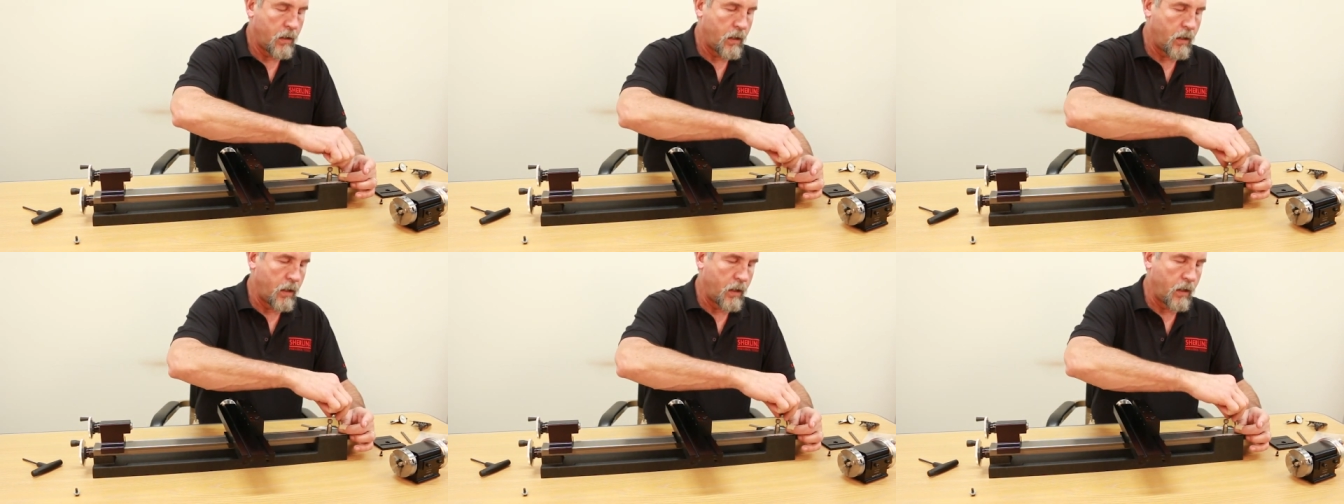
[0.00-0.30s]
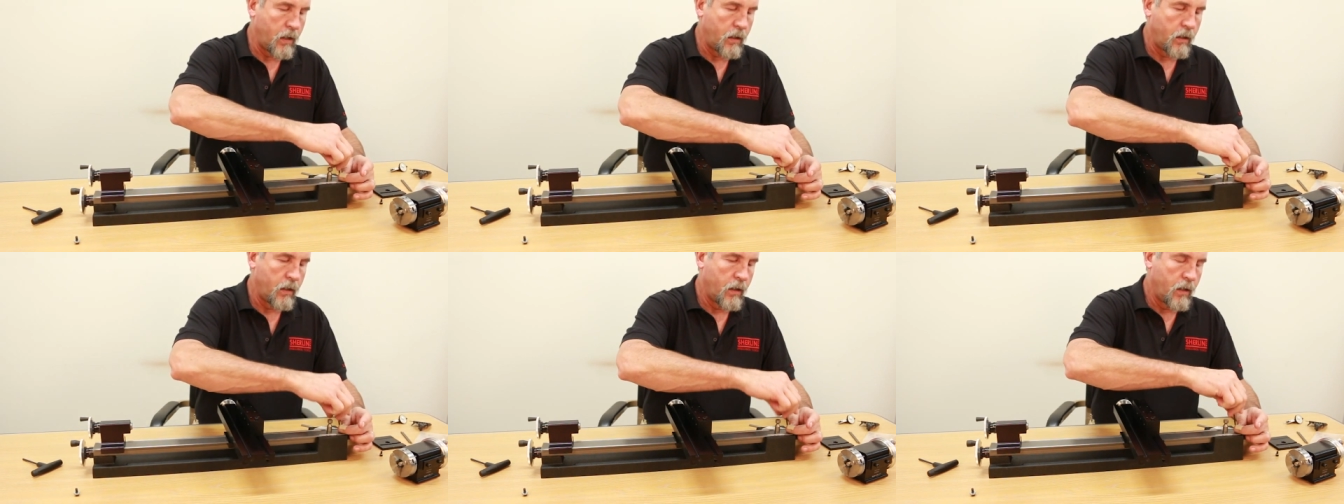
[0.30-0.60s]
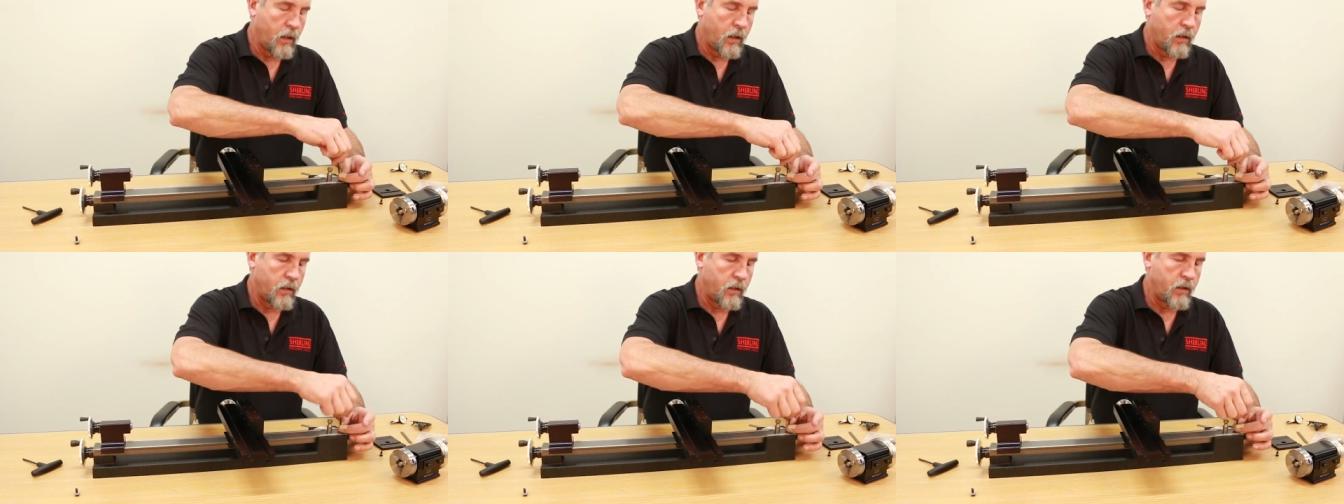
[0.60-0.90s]
Okay,
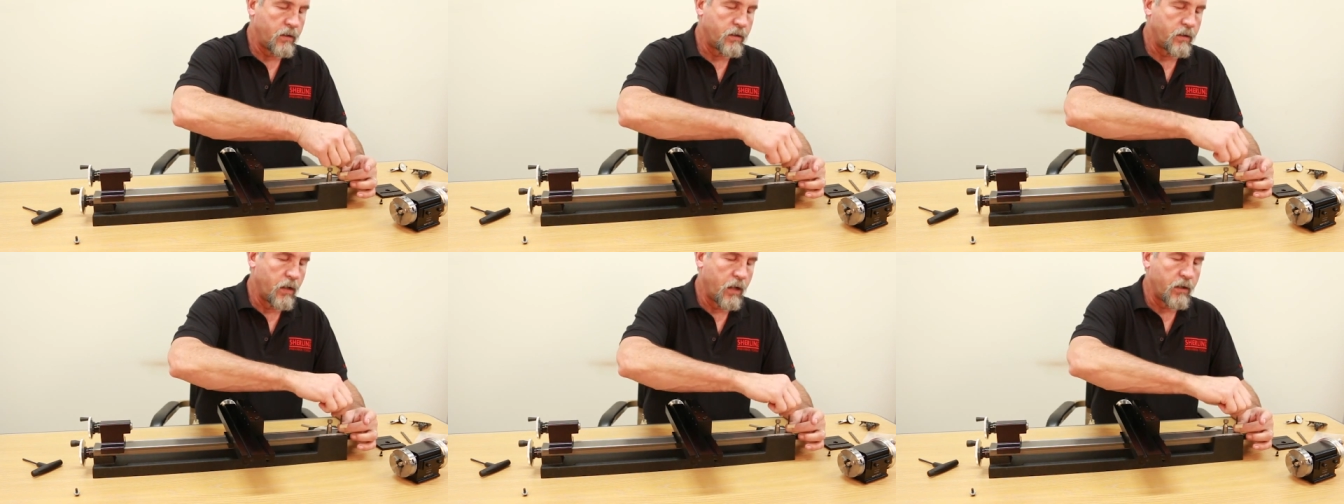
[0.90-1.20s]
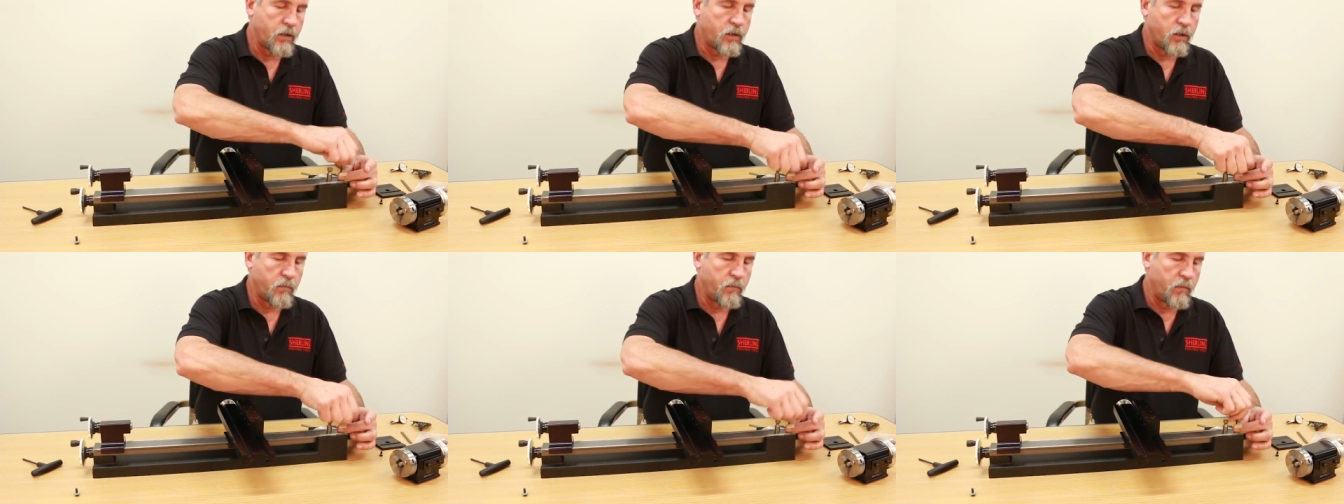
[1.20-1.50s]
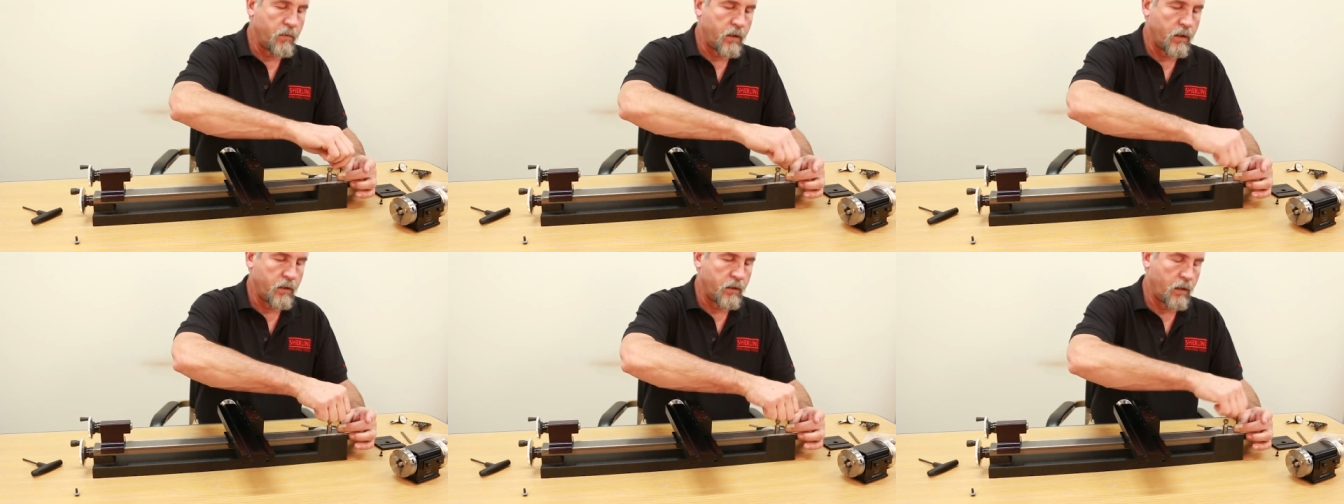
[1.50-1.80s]
these nugs
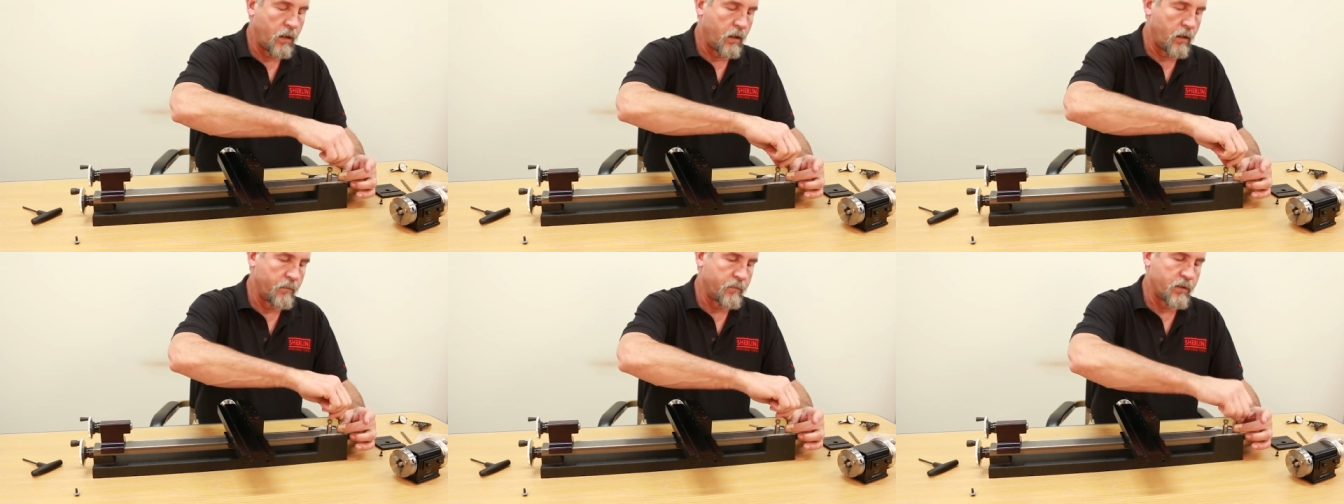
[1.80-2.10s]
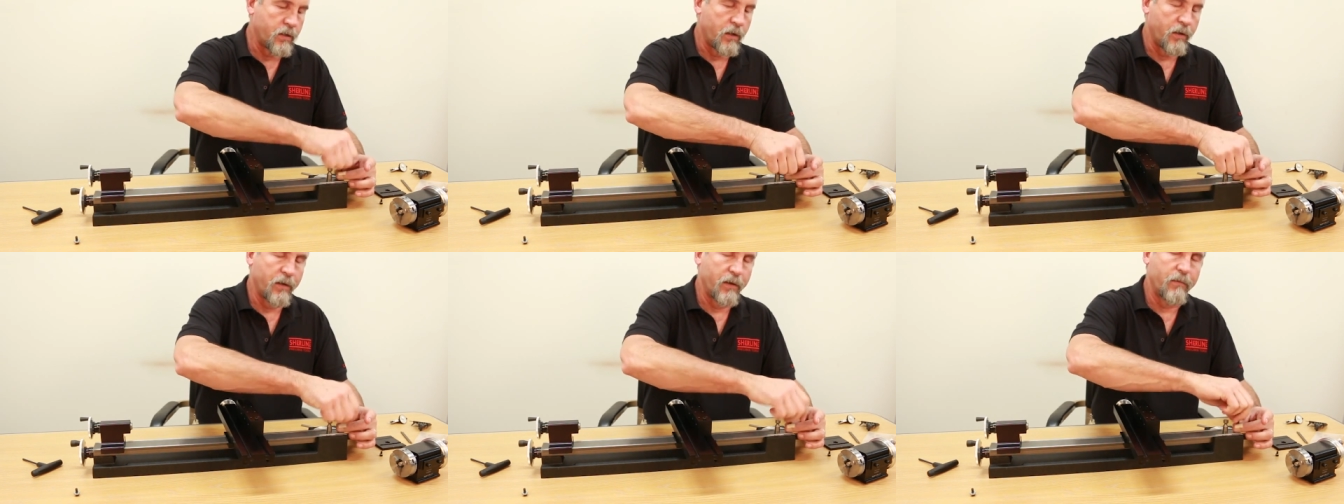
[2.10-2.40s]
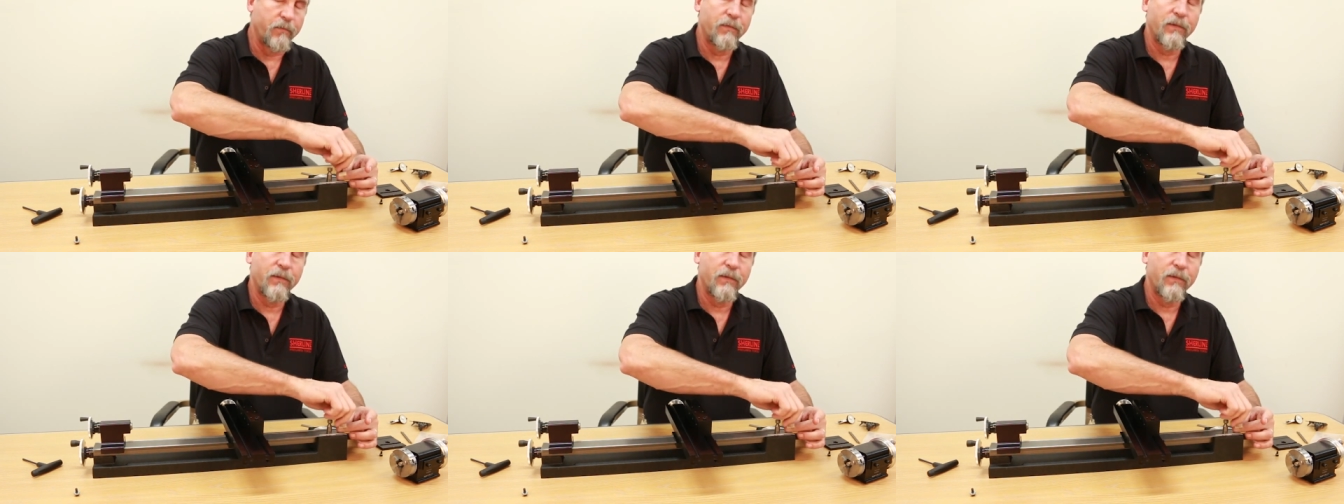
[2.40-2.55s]
should, these, I'm sorry,